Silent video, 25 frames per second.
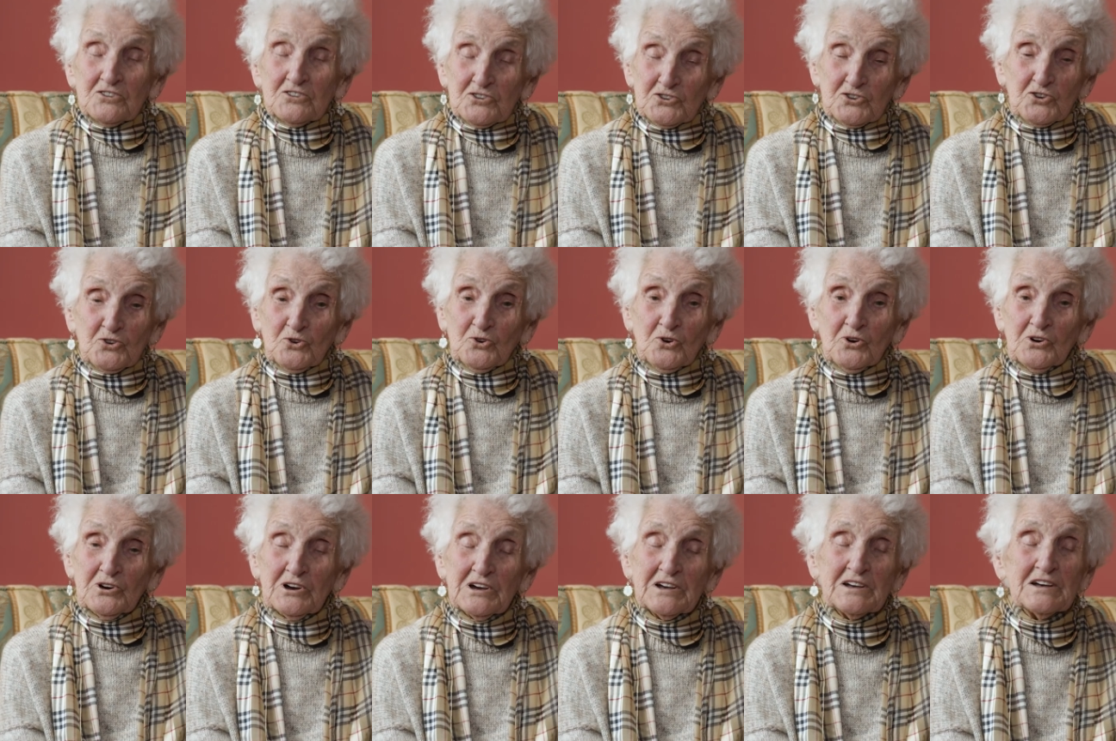
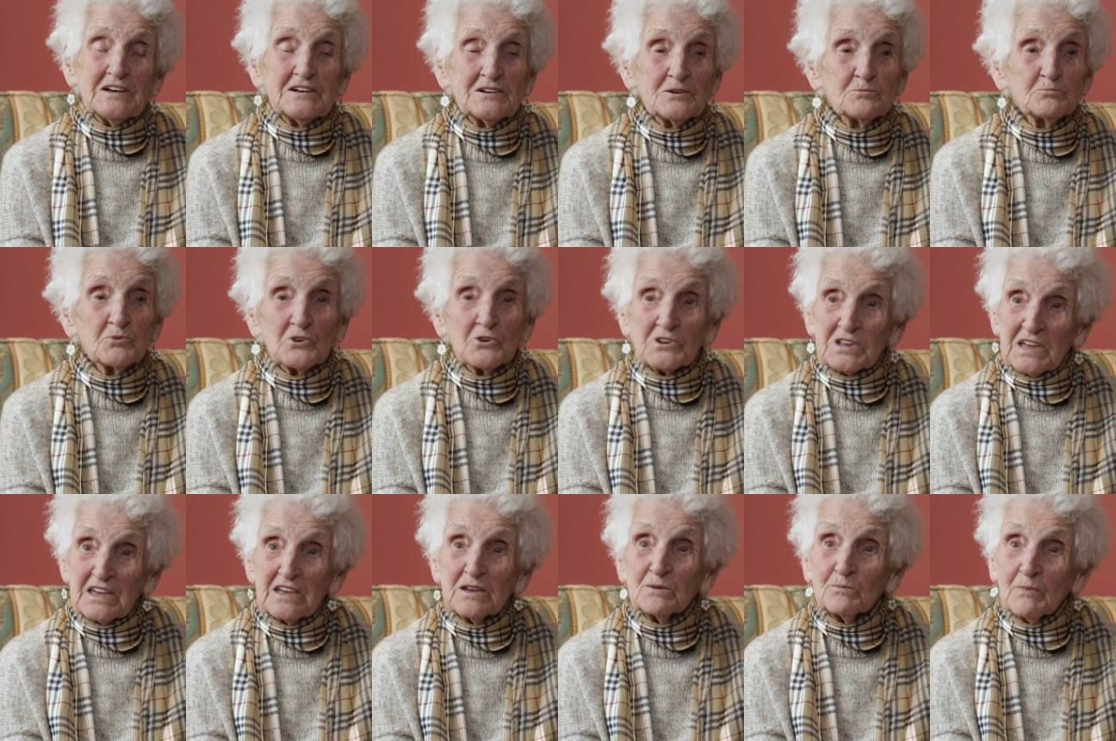So,
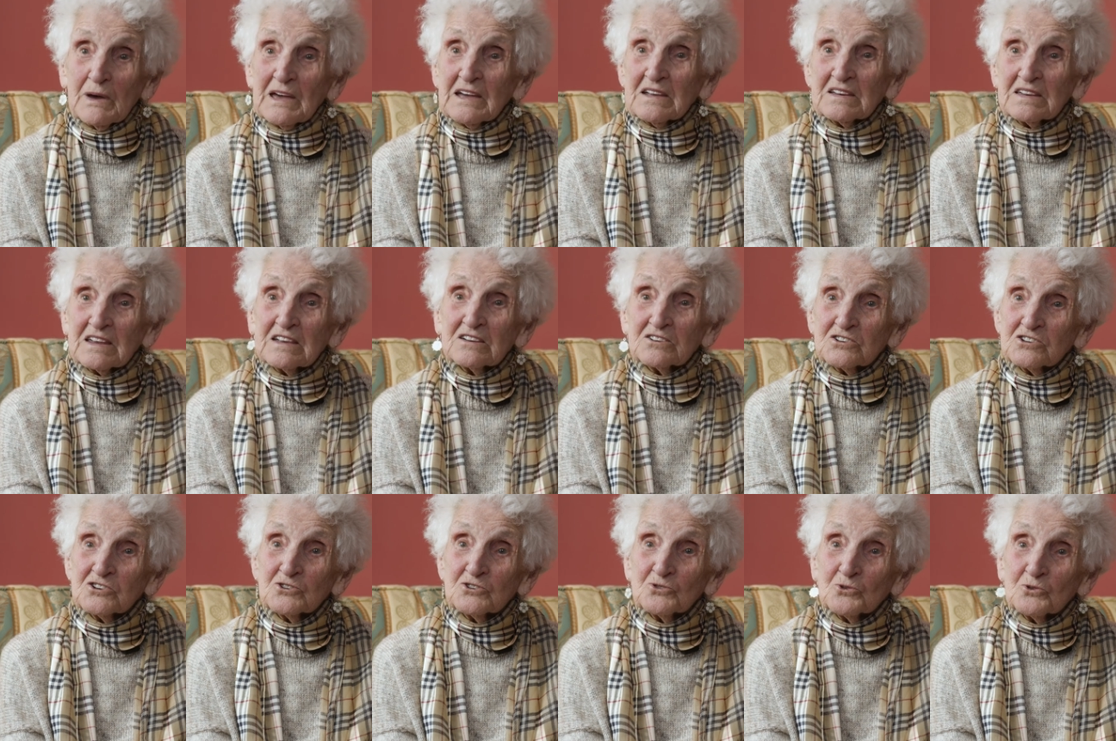but he made
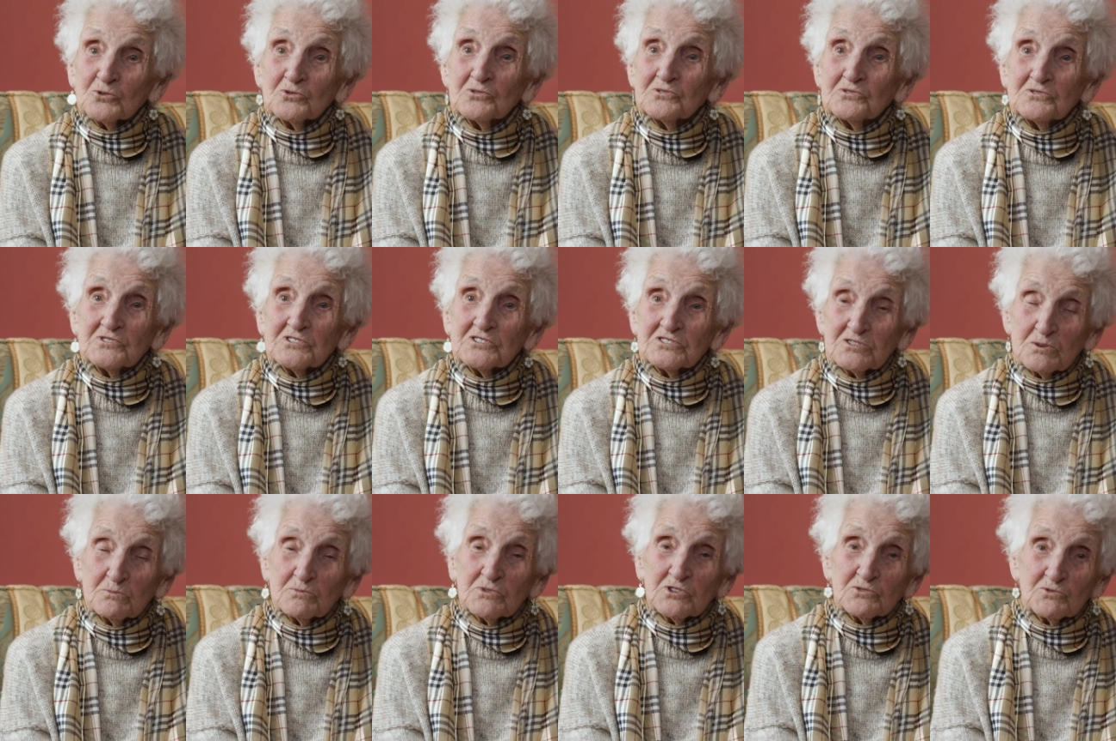it too.
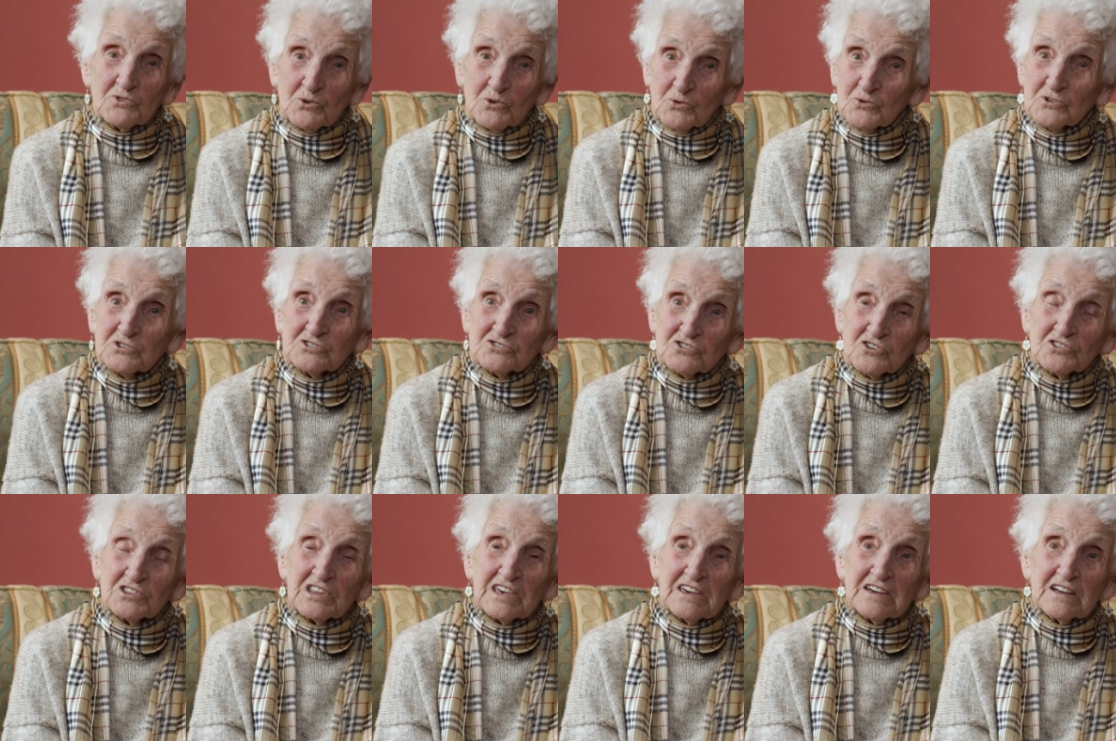Some of the ones
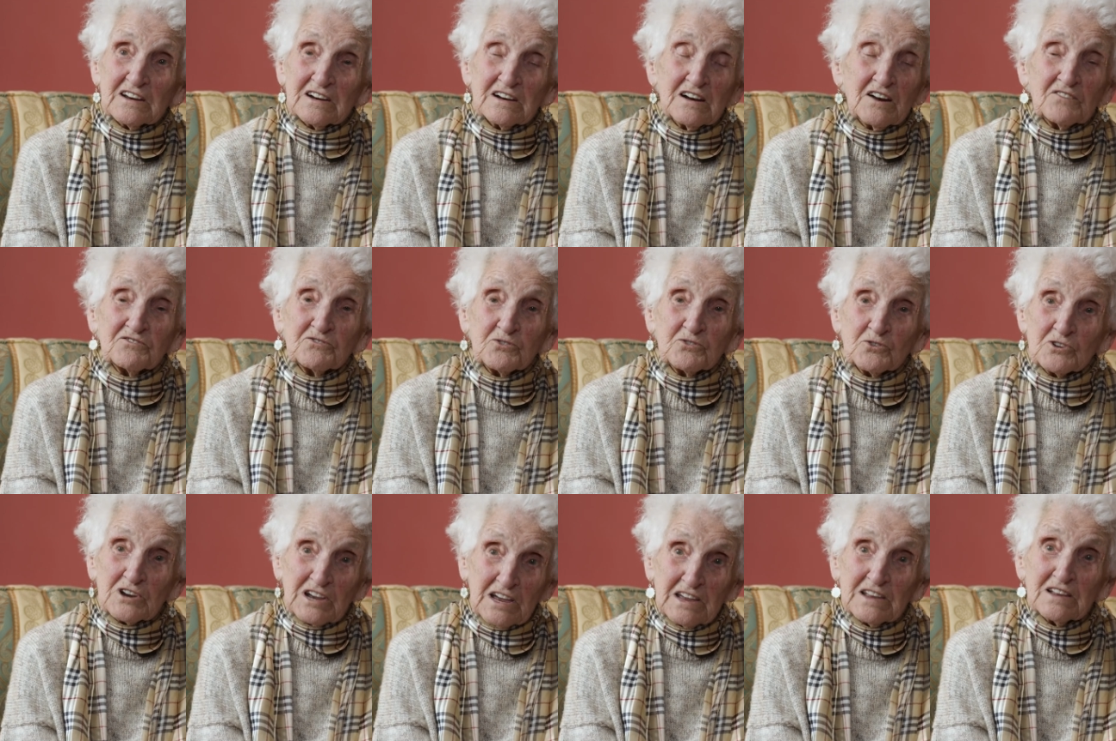on the aircraft
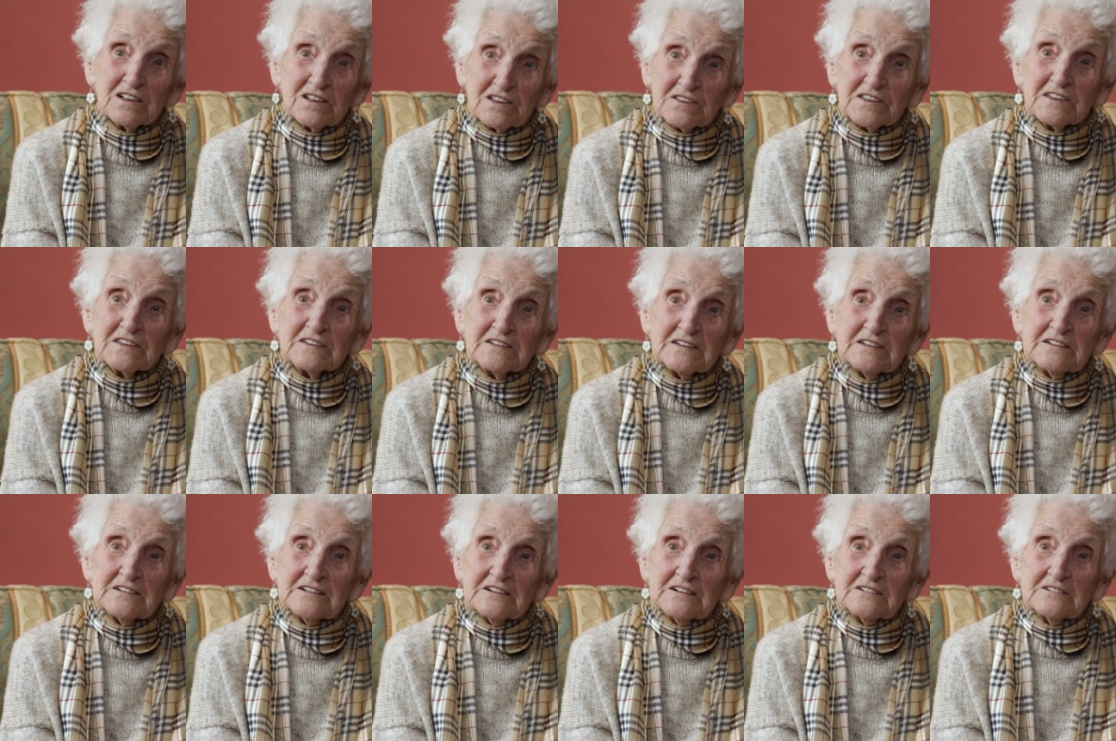were killed
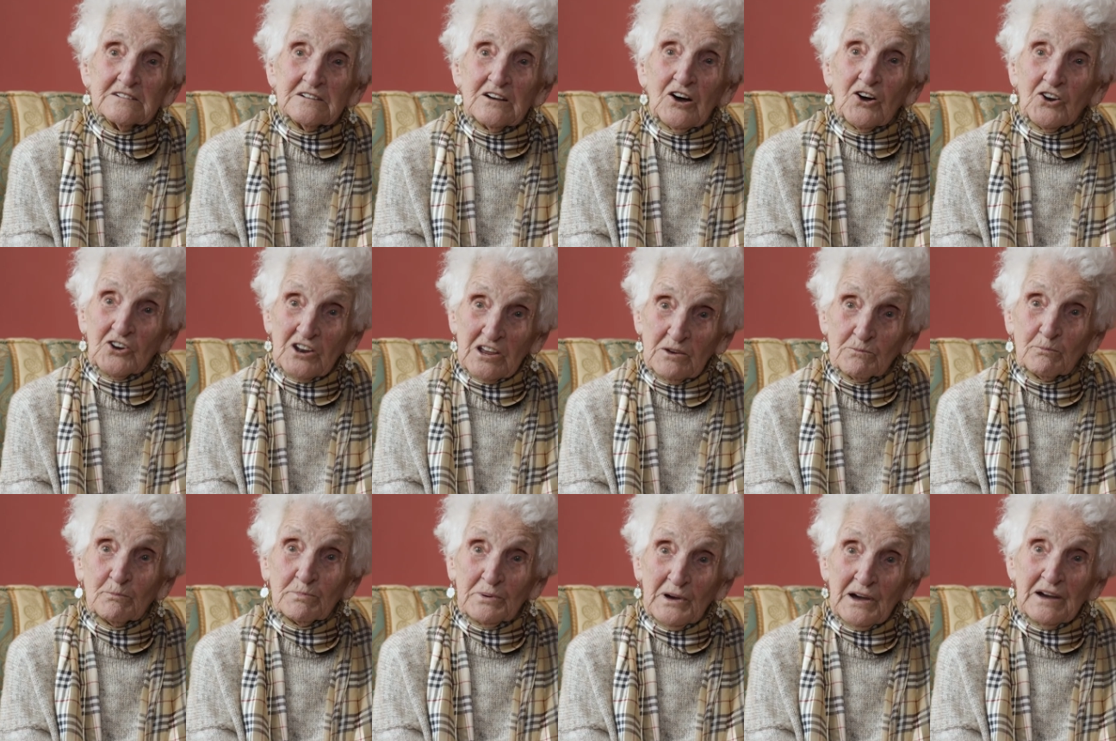on
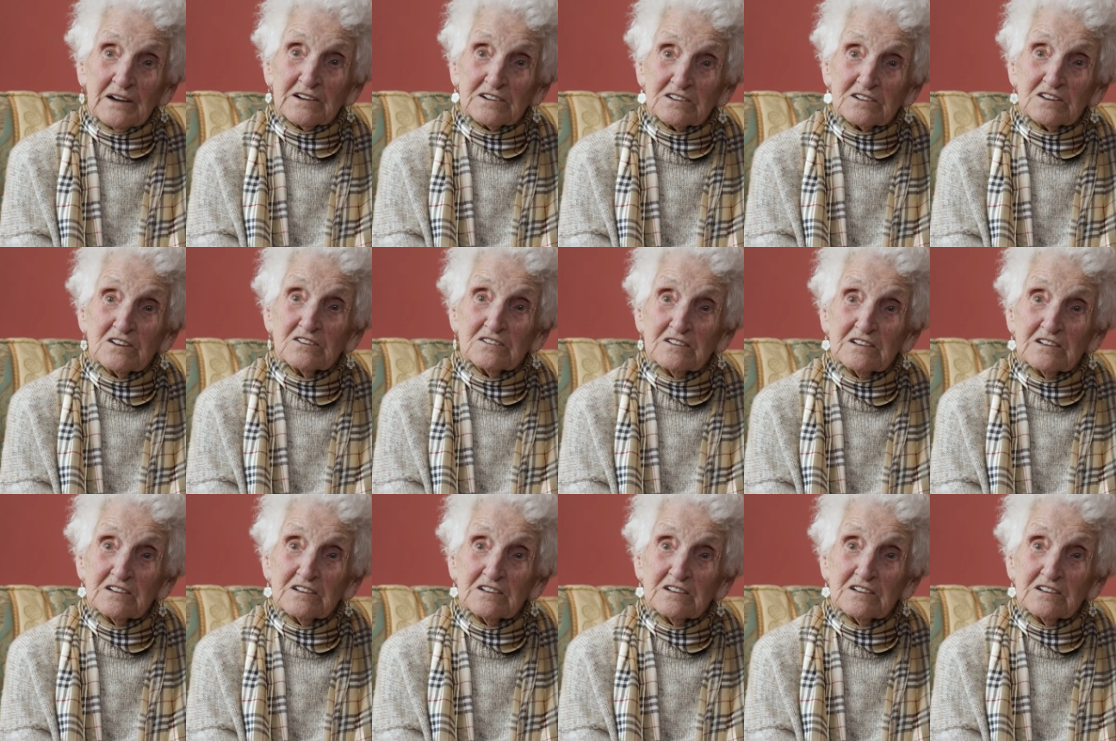impact.